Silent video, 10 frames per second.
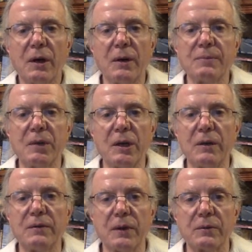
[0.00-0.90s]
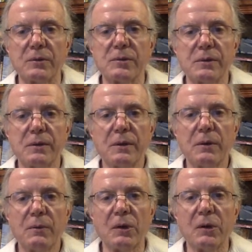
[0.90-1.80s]
up to 8th notes.
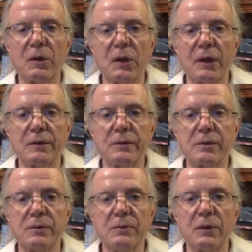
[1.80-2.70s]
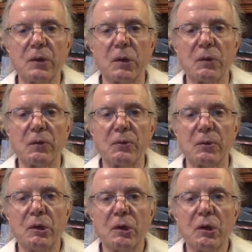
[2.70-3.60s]
1 and 2 and
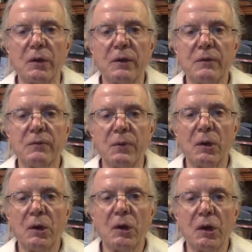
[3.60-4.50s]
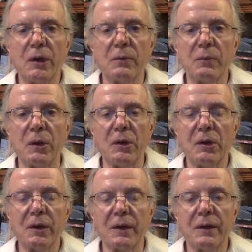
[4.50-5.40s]
3 and 4 and 1
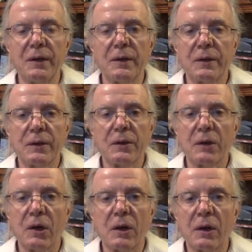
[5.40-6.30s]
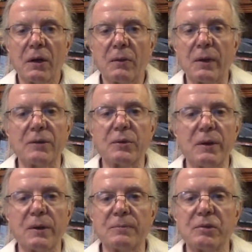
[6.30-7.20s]
and
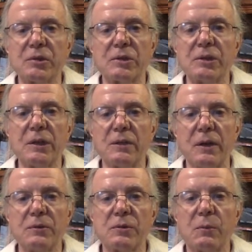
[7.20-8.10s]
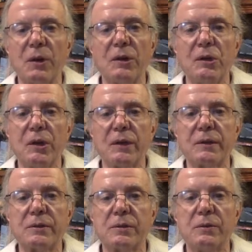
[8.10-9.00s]
graduate up to 16th notes. 1 E and
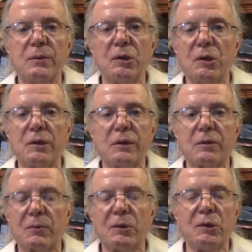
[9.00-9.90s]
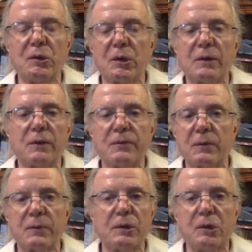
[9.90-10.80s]
a 2 E and a 3 E and a
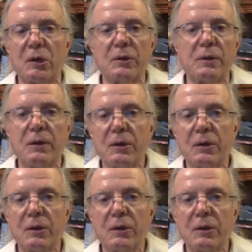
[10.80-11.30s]
4 E and a